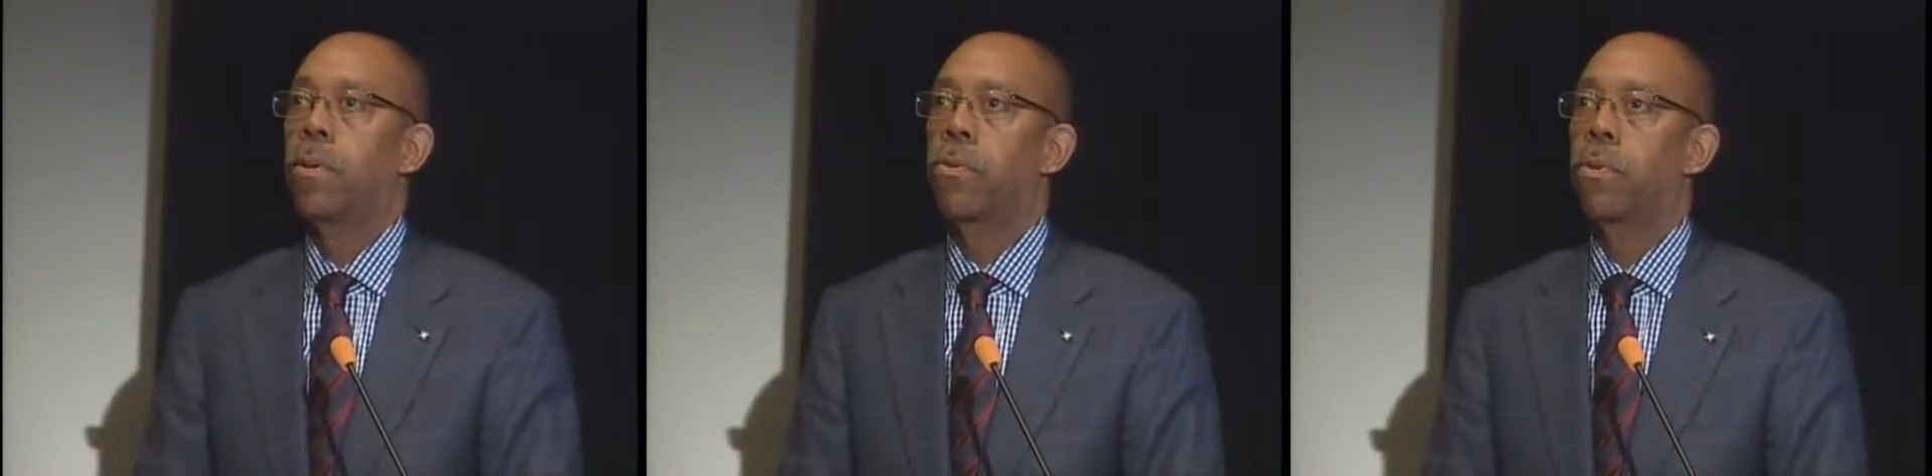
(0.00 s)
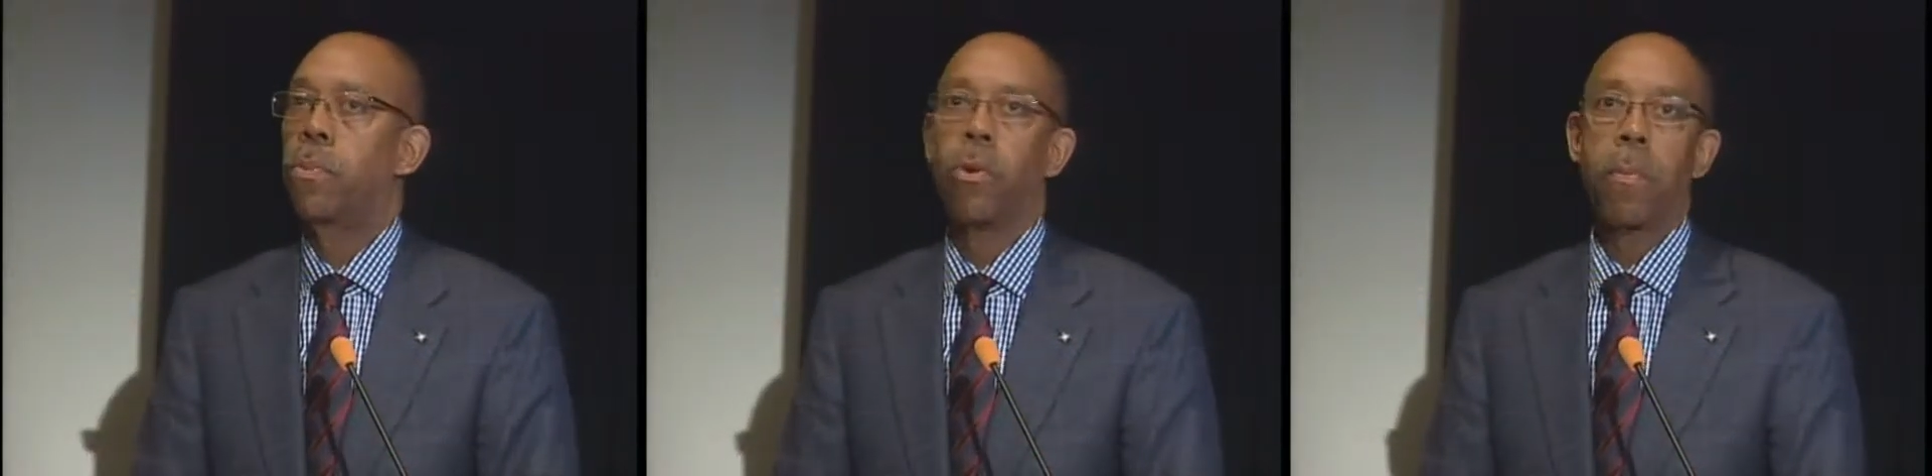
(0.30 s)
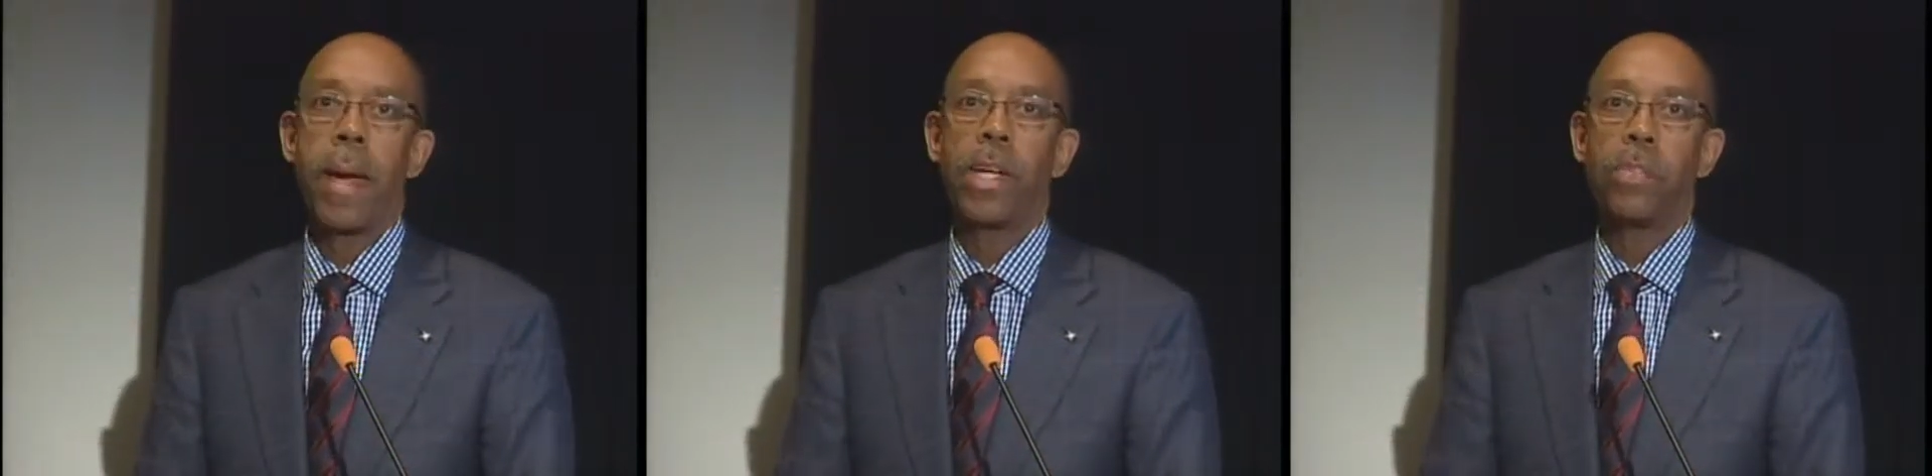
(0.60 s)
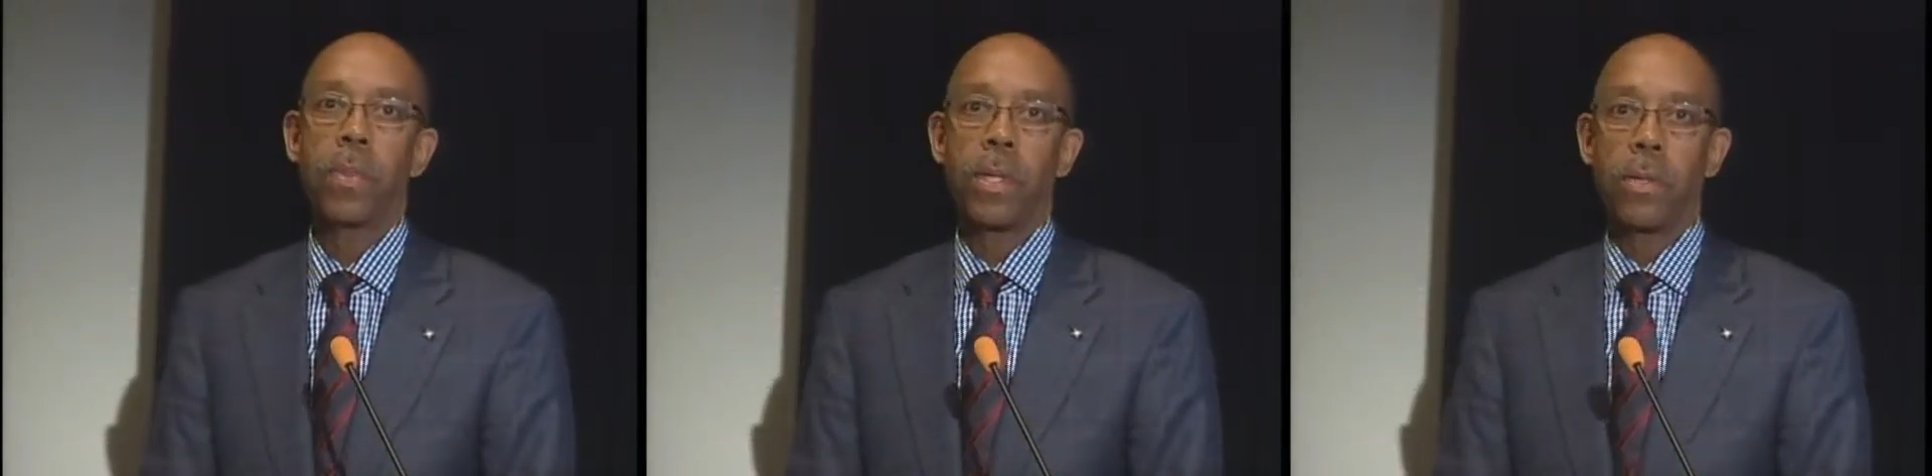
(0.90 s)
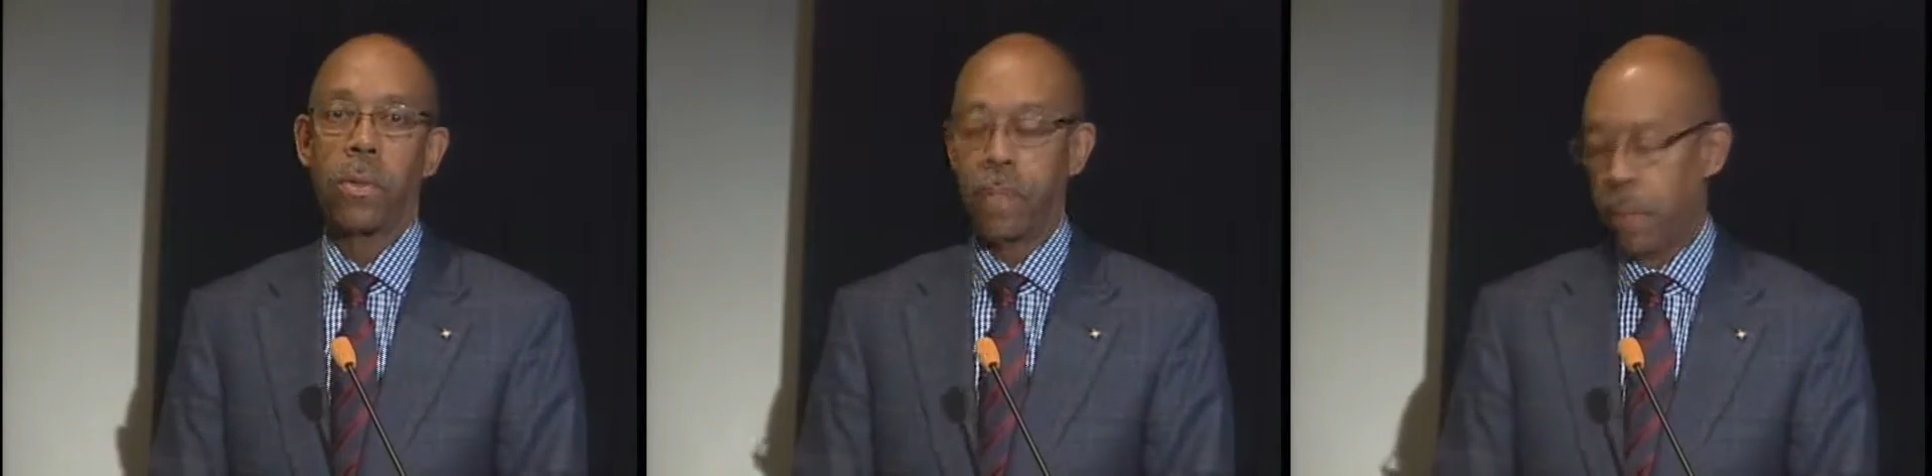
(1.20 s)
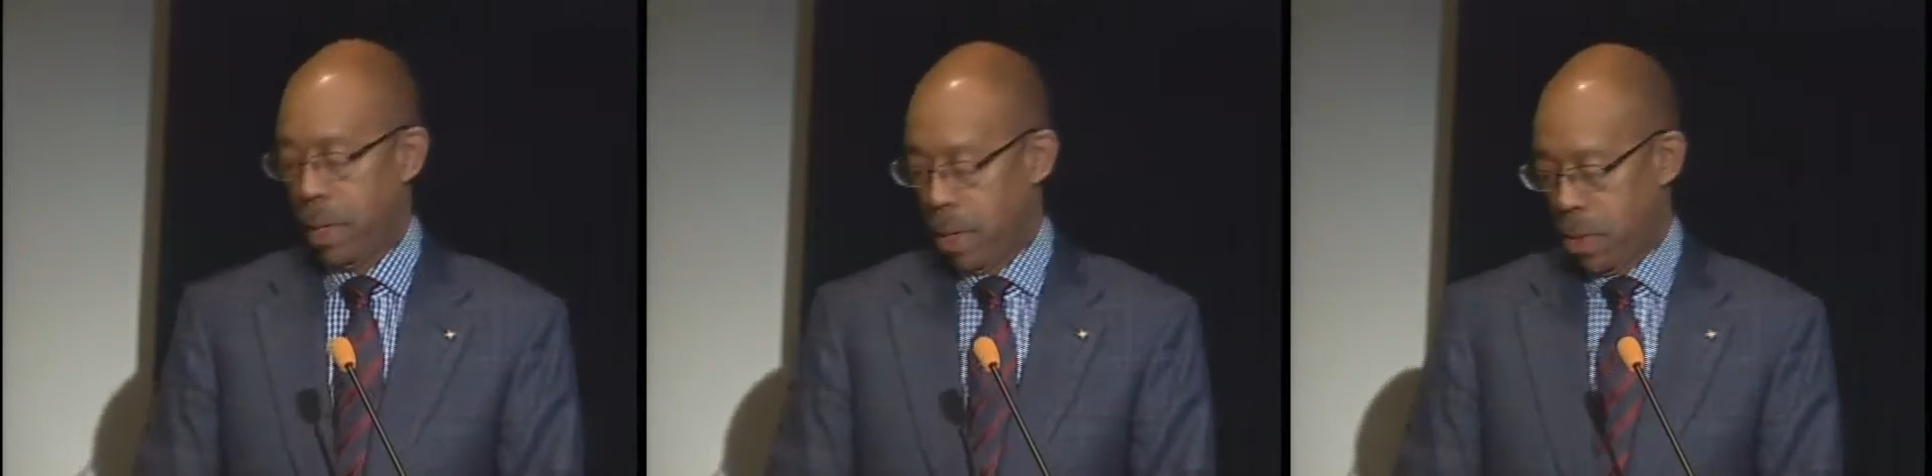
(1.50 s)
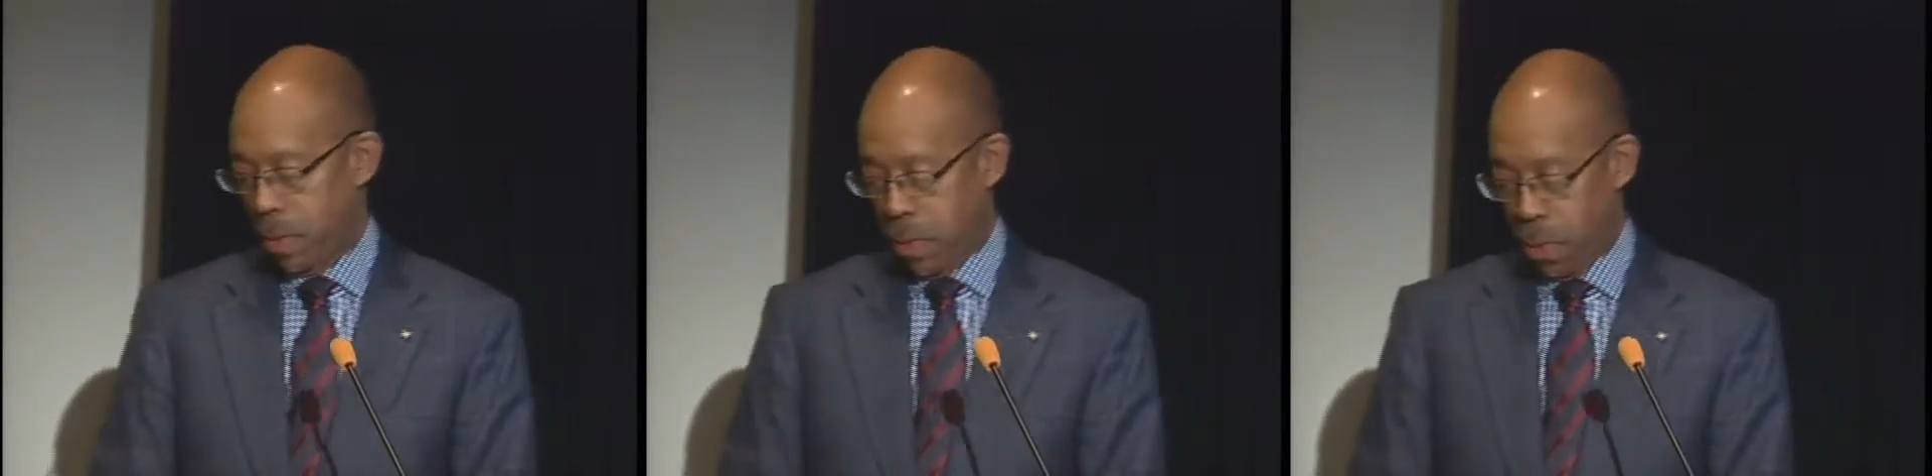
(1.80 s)
through poor management or,
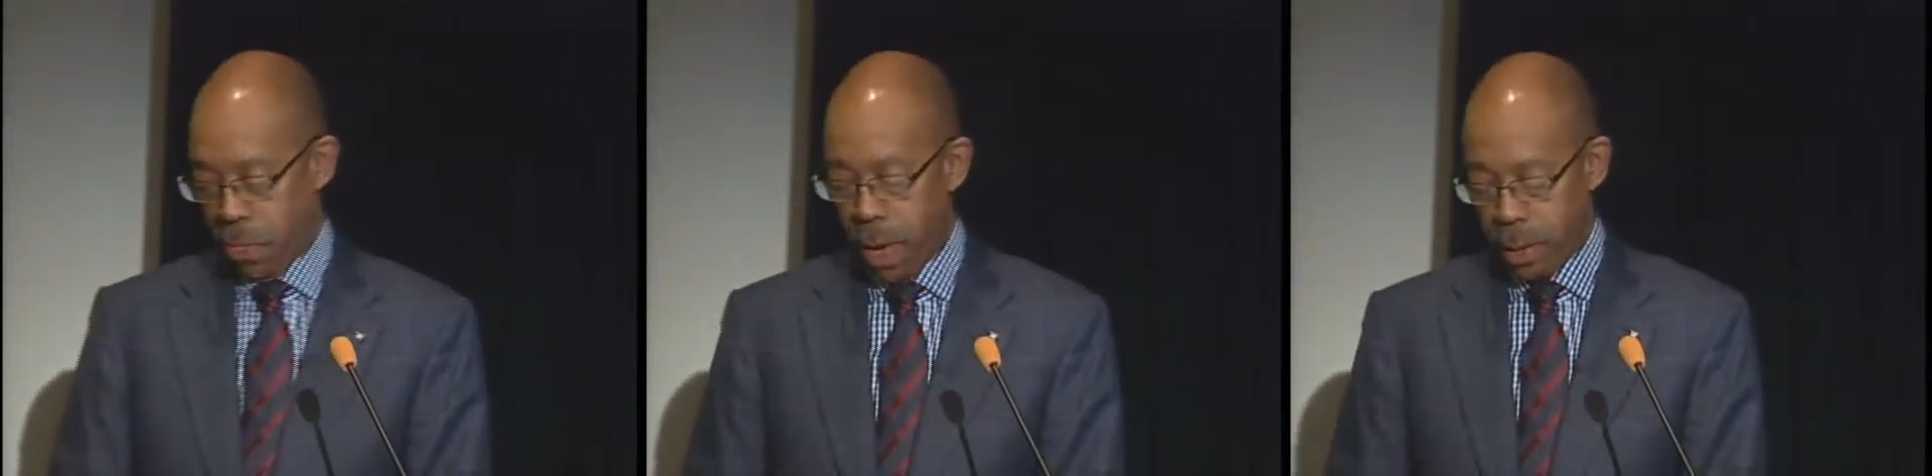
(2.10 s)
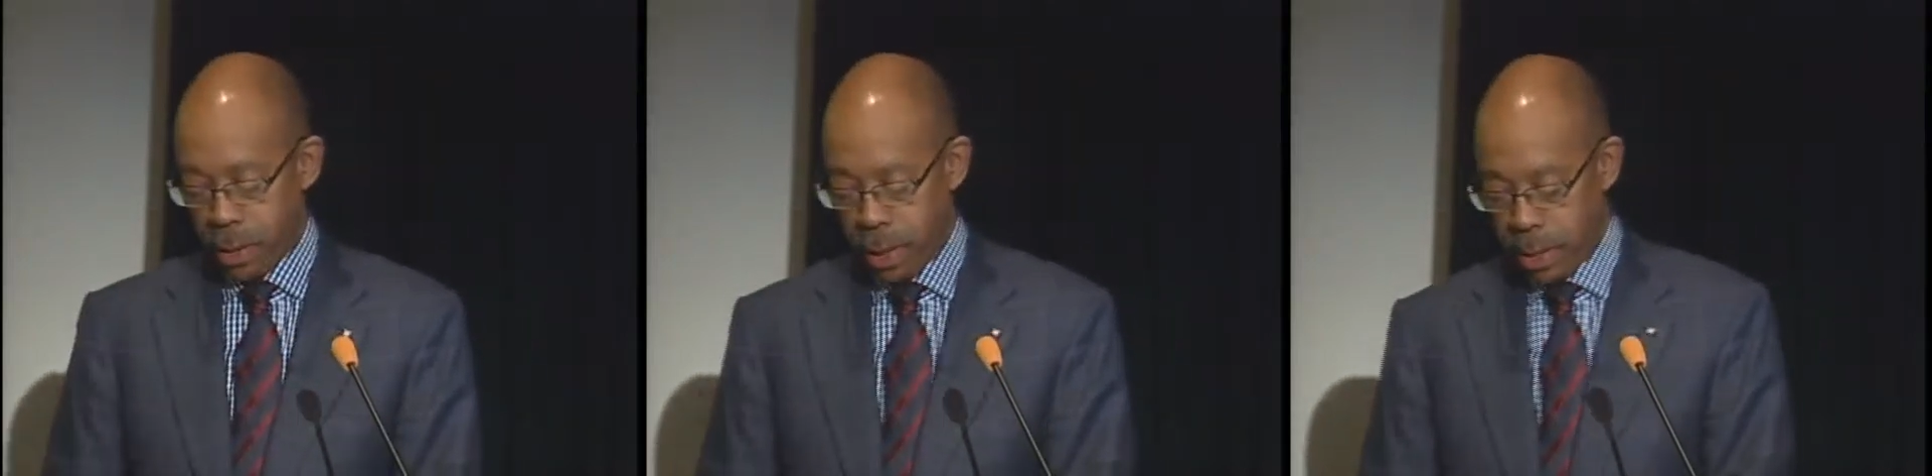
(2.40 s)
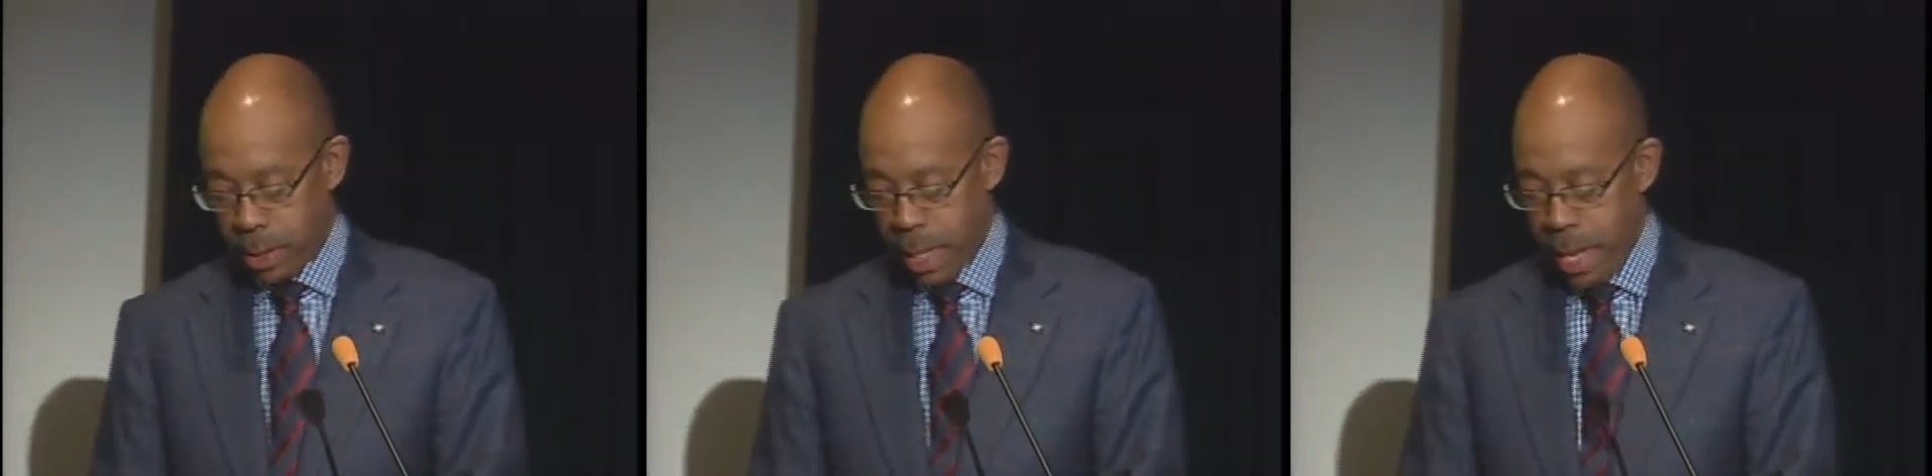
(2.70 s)
or, or thoughtlessness.